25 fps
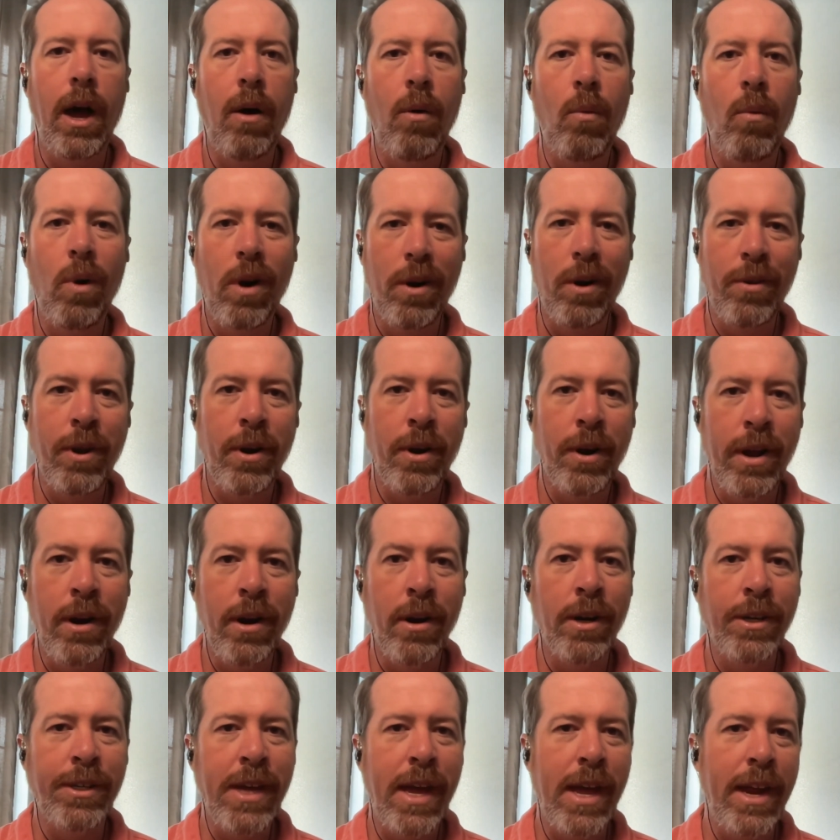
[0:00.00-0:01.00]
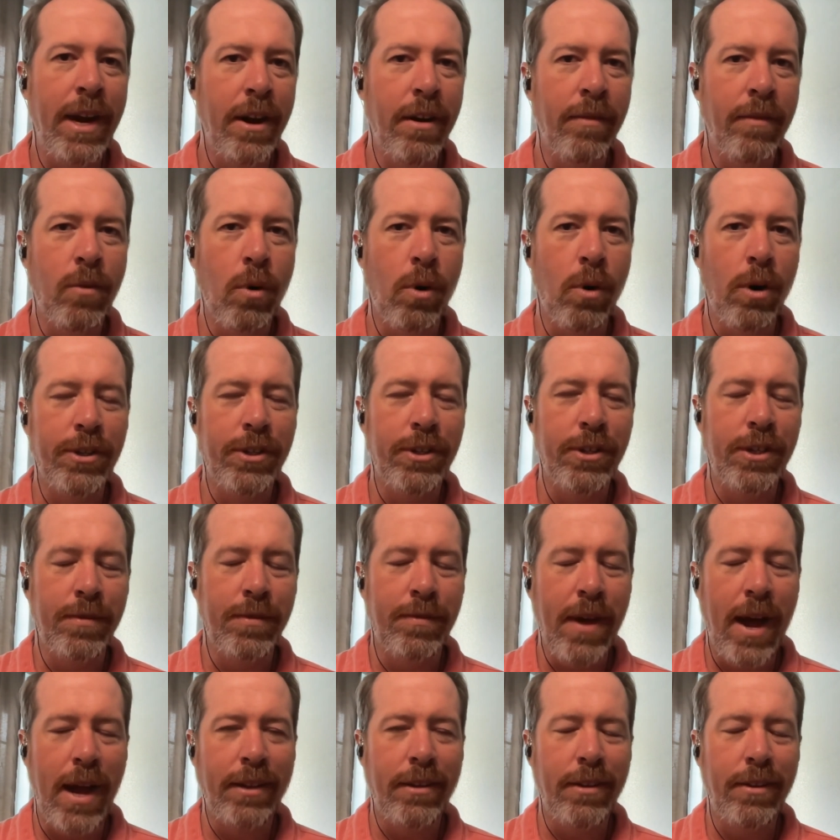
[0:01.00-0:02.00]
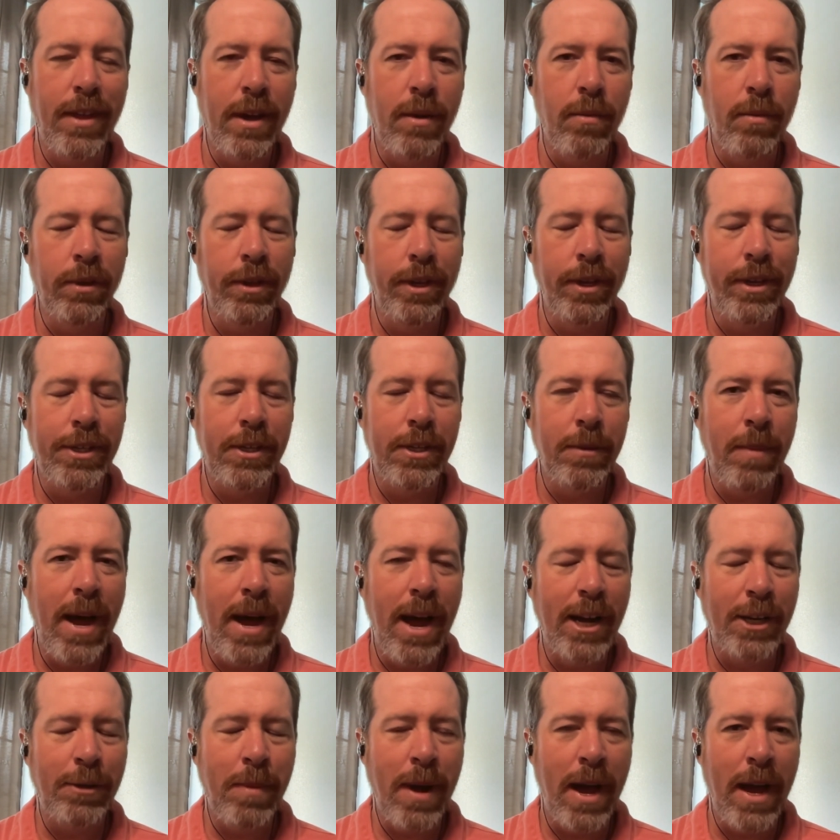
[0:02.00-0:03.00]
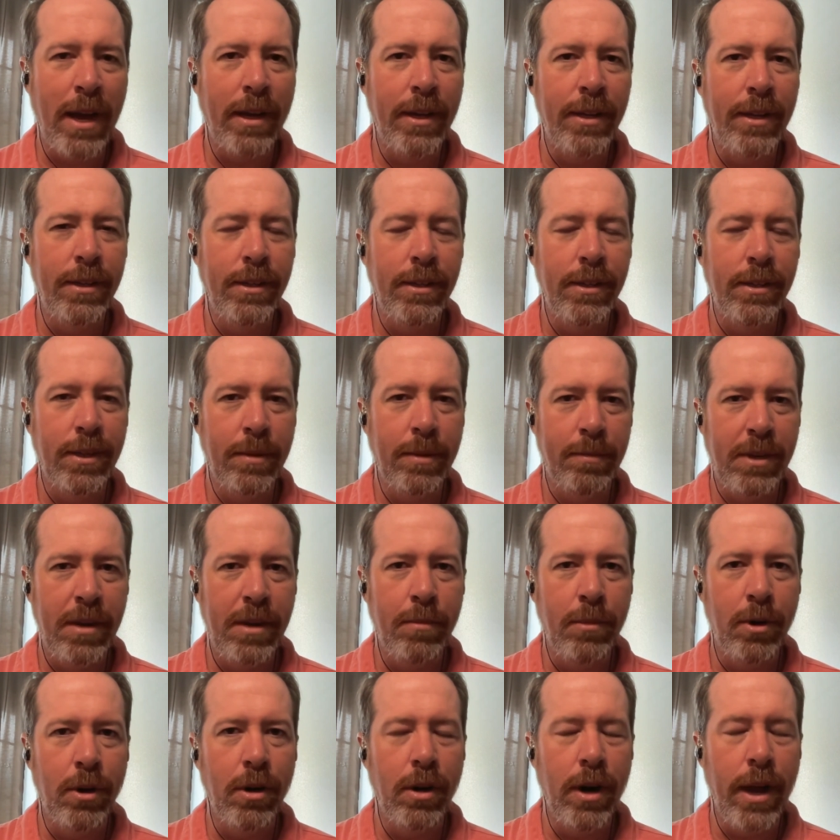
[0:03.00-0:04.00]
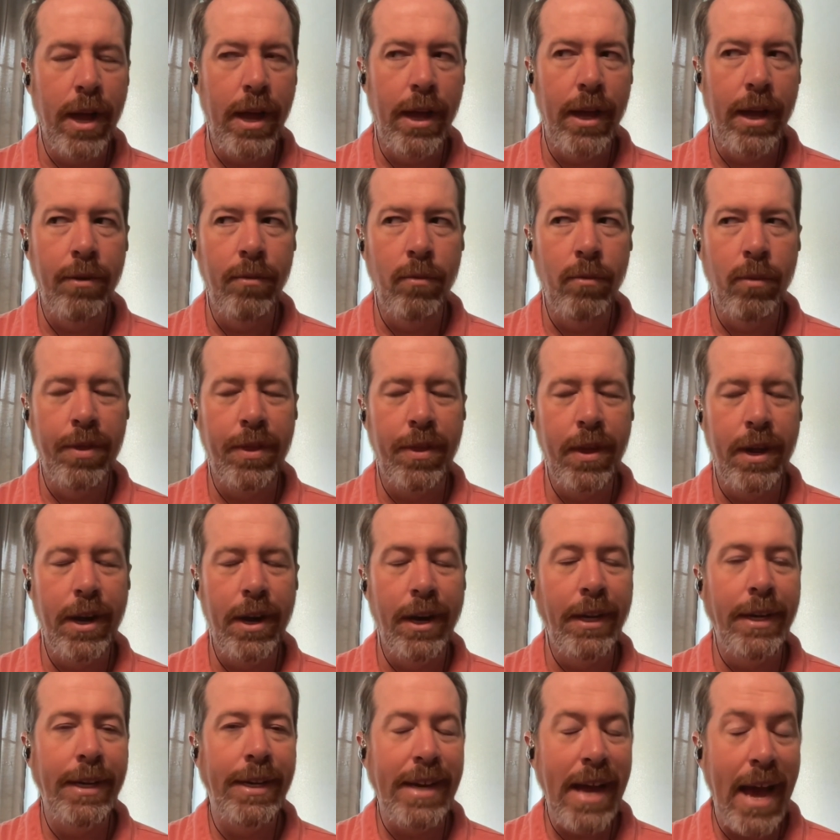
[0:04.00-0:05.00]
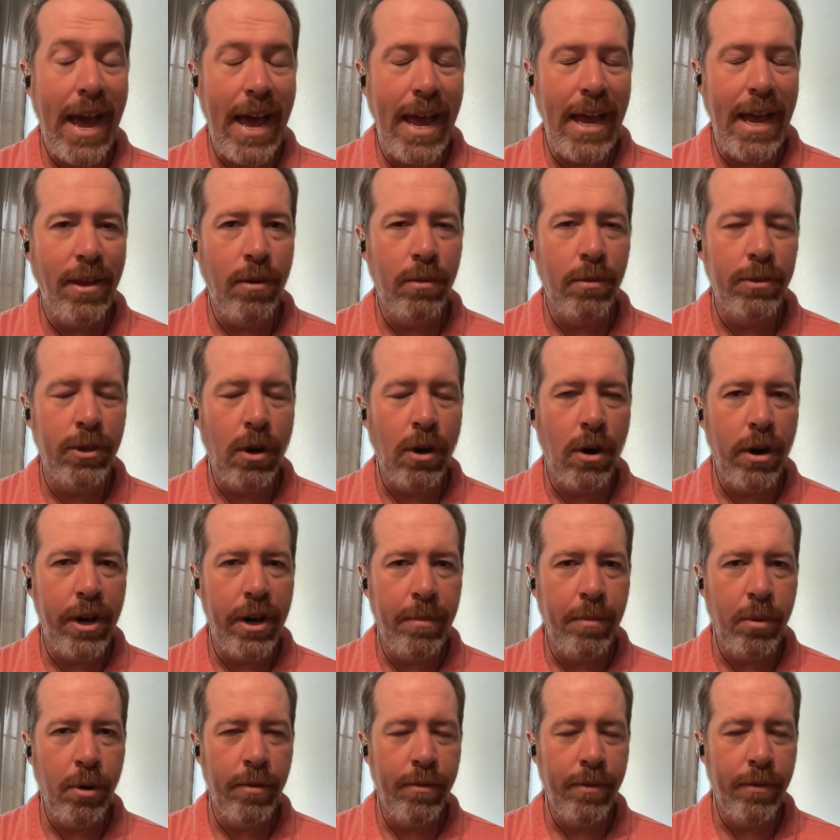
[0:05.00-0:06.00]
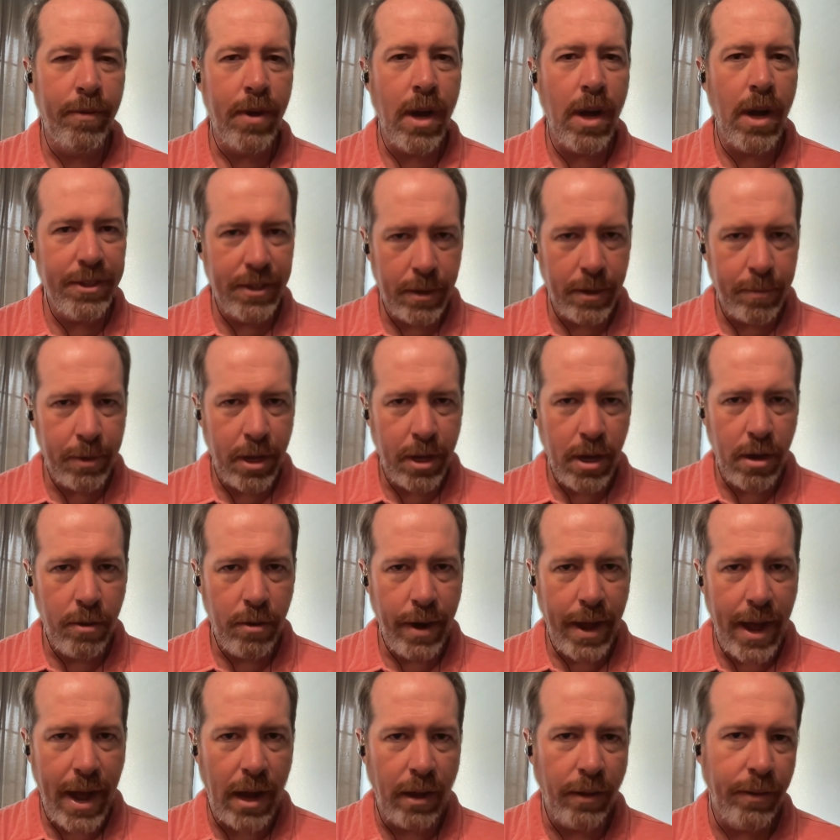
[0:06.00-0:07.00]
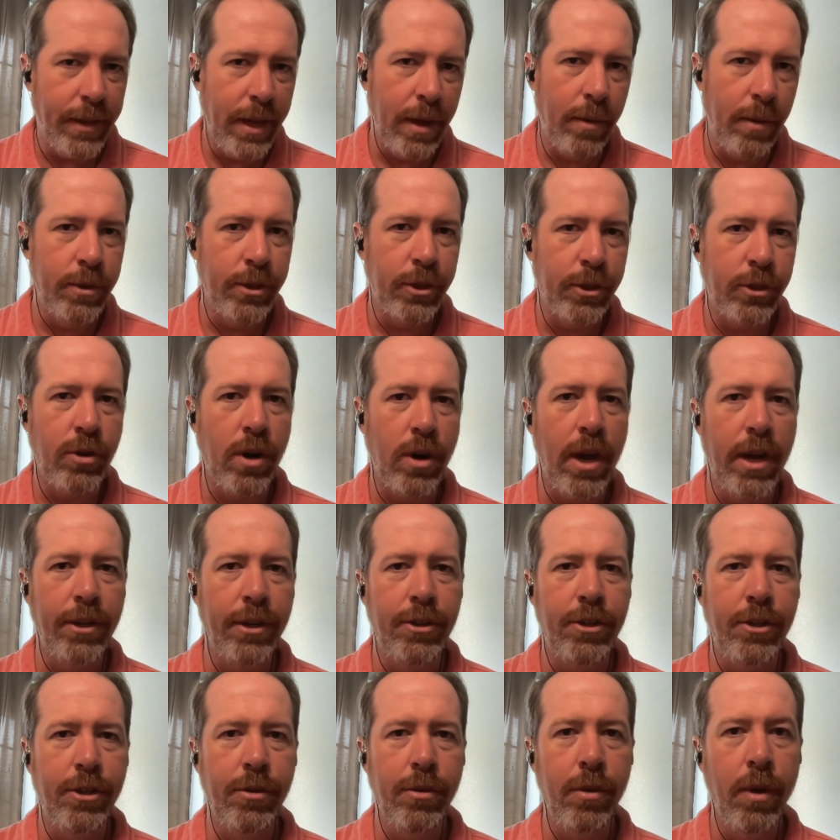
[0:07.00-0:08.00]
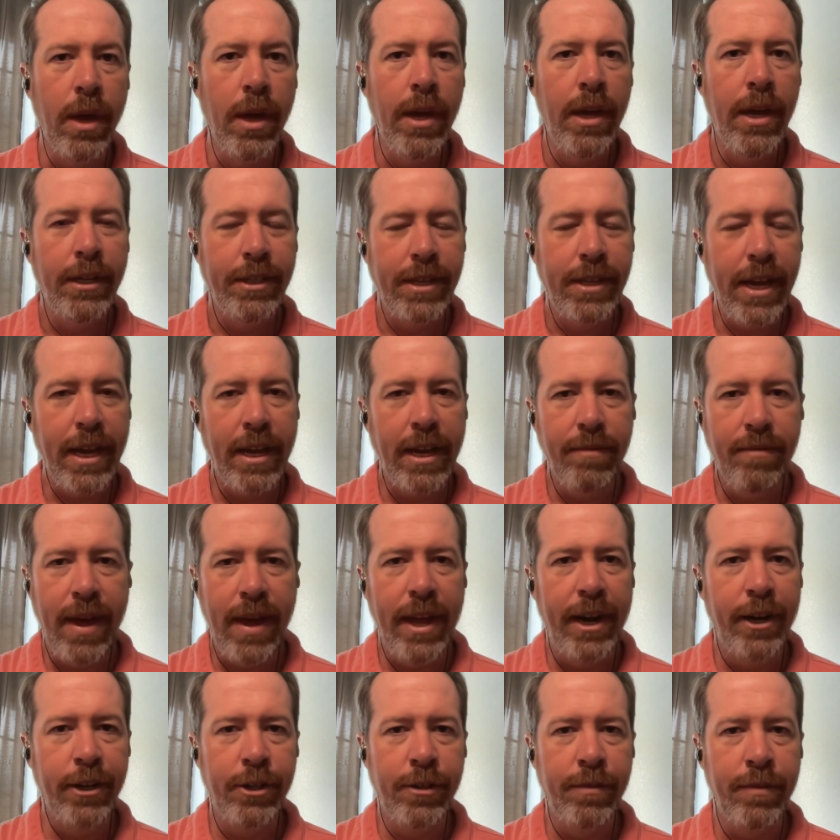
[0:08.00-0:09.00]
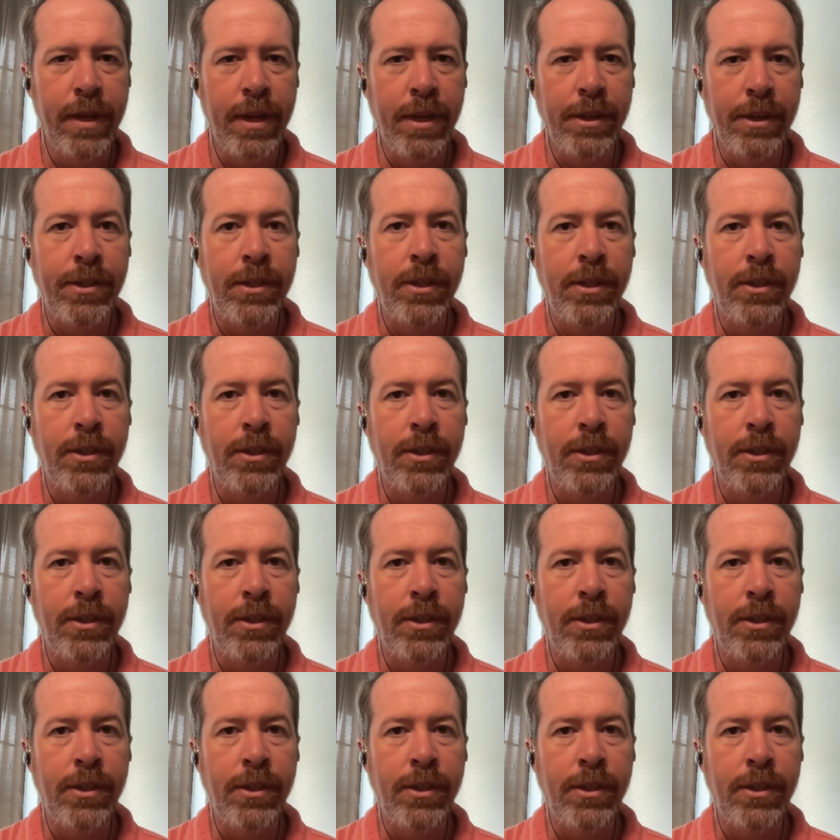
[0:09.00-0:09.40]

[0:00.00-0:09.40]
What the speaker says: Where they're irritated, of course, is the fact that they released a patch back in September, and within a day, there was already proof of concept code out that was trying to take advantage of this.